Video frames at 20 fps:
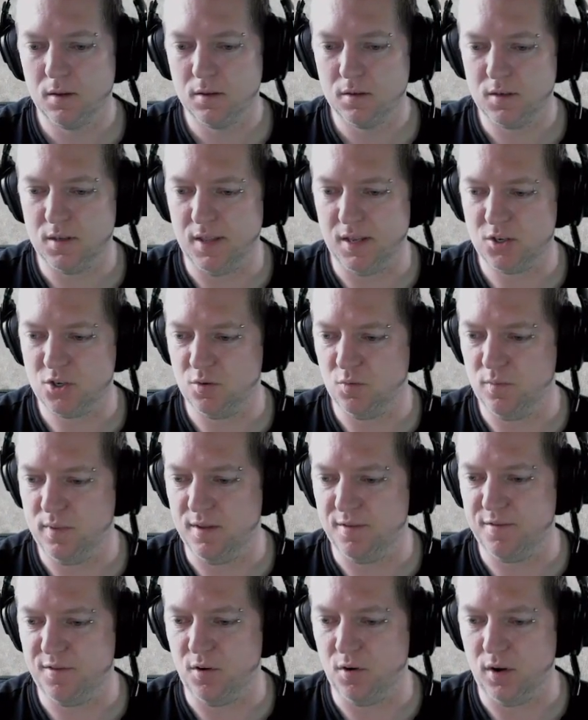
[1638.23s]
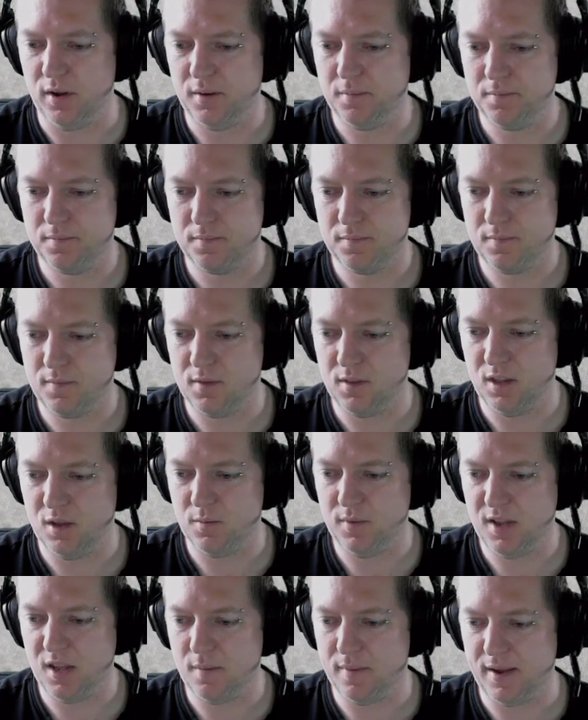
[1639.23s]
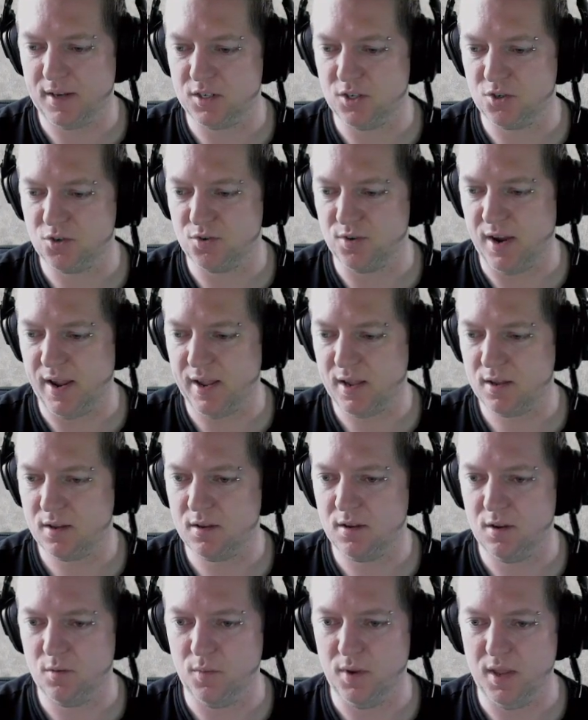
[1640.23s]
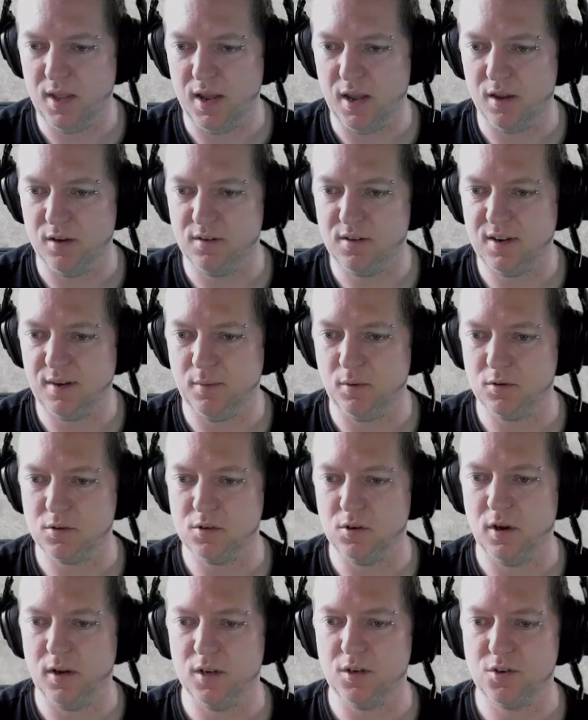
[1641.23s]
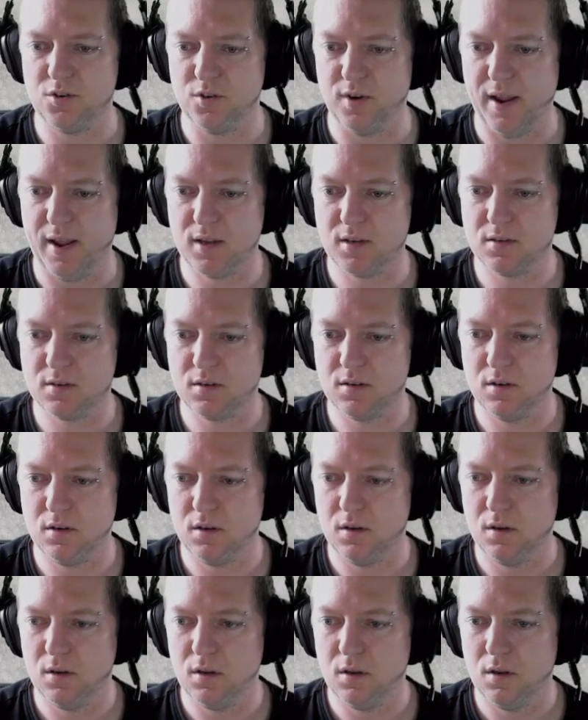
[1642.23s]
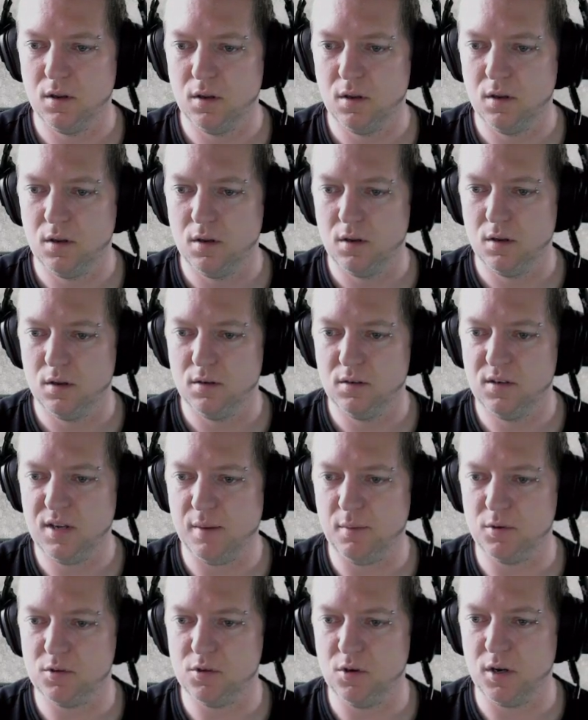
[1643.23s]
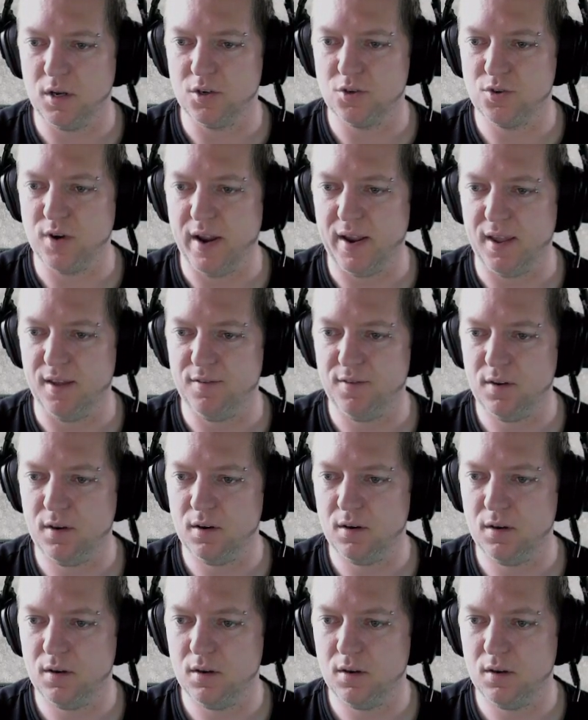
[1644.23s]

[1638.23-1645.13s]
So that should be fine. Then we go back to track and we go double-sided tracks. Double-sided track effort.